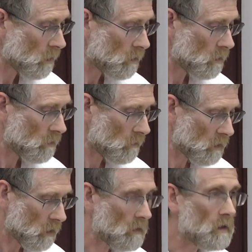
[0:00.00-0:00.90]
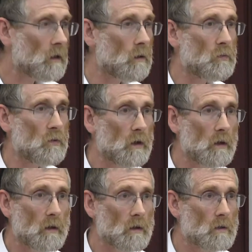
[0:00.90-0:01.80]
this I think is the
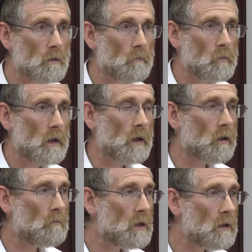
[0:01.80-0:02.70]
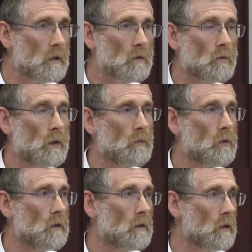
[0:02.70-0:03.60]
first explicit
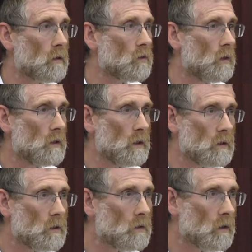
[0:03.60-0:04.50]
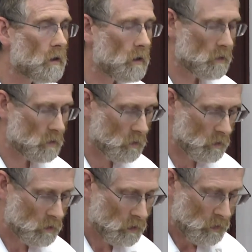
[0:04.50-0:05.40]
reference to a 19-year
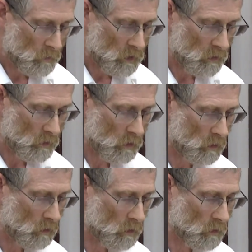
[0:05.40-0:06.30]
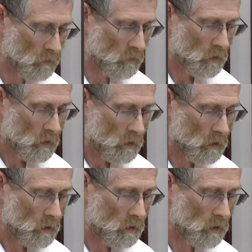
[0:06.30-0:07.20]
cycle in the whole of
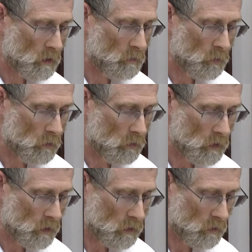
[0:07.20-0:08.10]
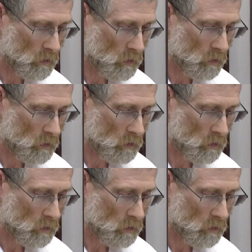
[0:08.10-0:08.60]
Hebrew and